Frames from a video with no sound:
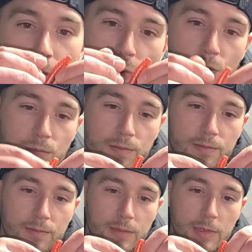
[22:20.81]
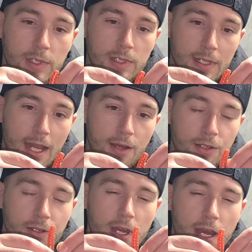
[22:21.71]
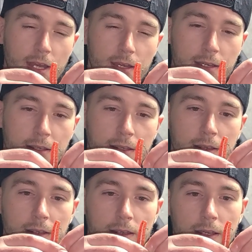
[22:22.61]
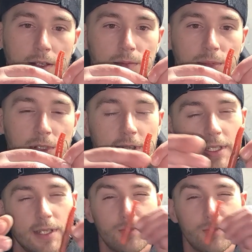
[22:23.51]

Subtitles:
Boom. Now you got a completely